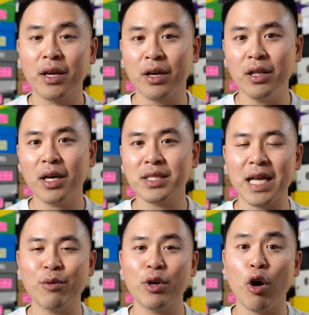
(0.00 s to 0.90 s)
Good luck to
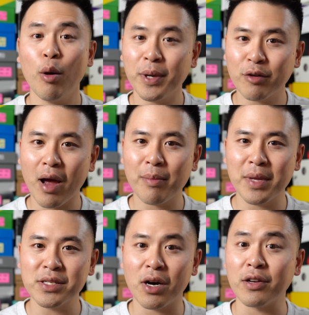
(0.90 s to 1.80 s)
anyone hoping to grab
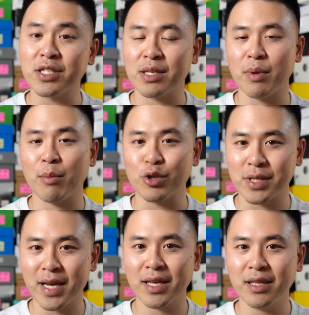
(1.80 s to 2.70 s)
these on September
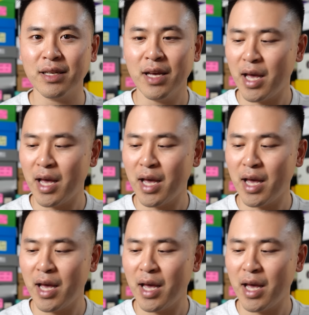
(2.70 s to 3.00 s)
second,